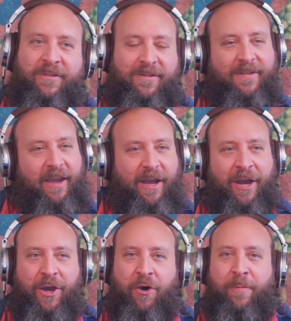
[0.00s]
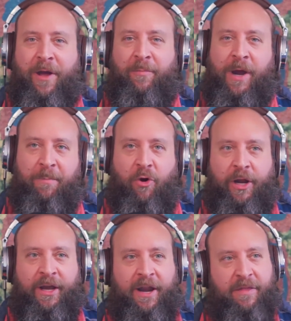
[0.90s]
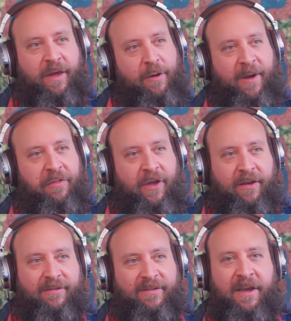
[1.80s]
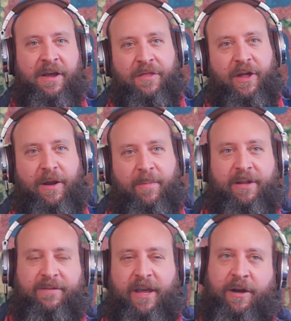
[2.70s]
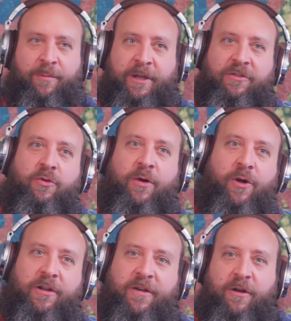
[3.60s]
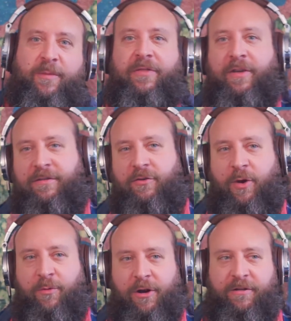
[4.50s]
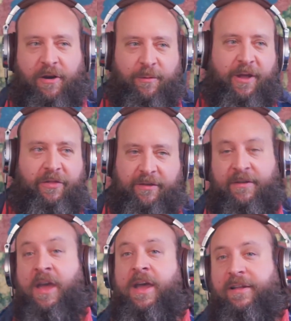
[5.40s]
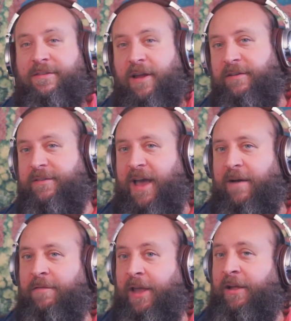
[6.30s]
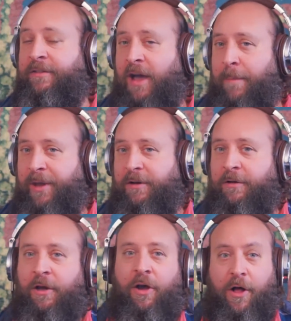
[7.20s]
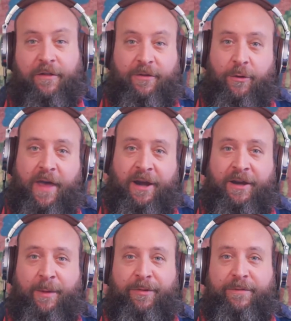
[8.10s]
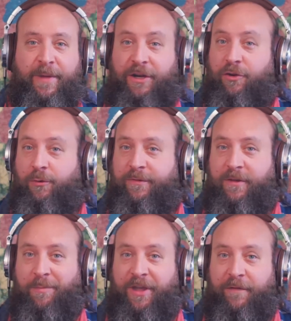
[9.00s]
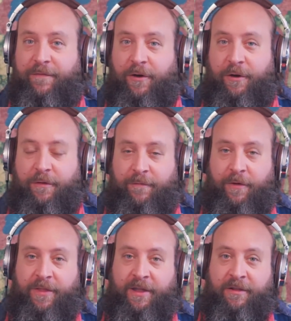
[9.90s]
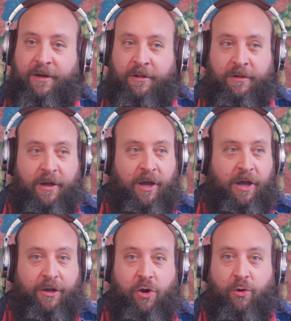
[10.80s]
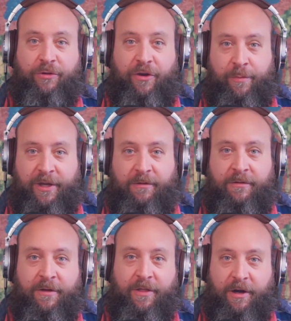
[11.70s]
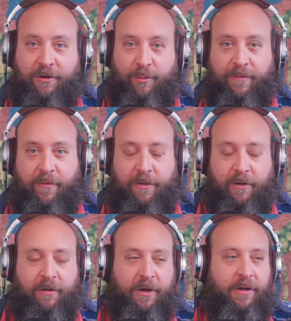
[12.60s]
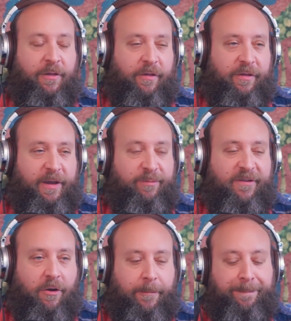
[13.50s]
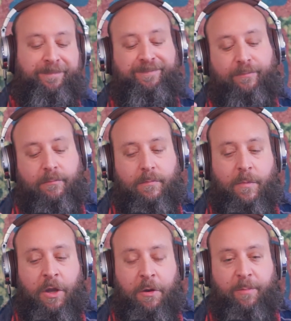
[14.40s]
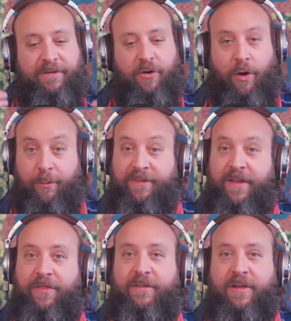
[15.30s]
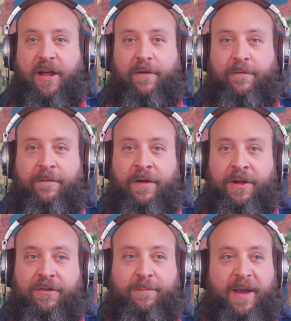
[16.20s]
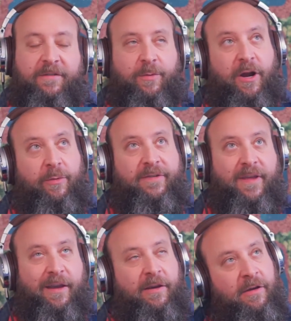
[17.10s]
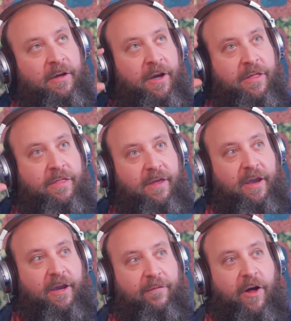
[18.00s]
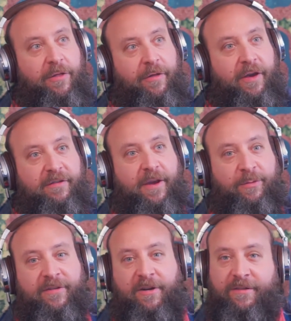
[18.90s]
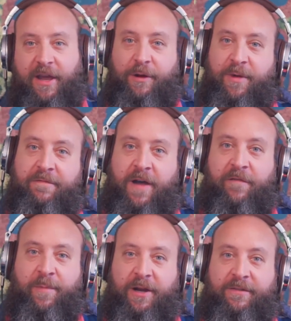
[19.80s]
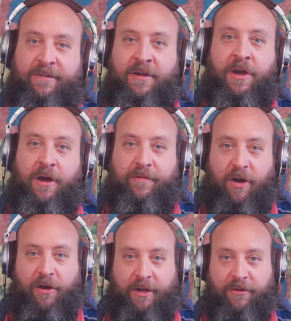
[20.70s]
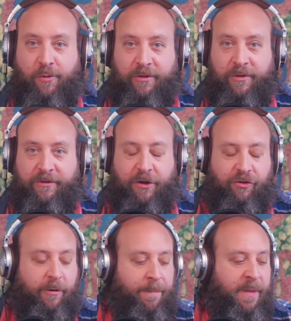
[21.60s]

Is I go about my morning and I think about things that I might say, and I'm like, do I want to talk about this? Do I want to talk about this? It's nice to have a topic. Also, that enables me to do something for that little cold open that I do before the theme song. But so I was in this kind of space where I was thinking of all the things I was going to say in my 5 minutes of talking to a stranger.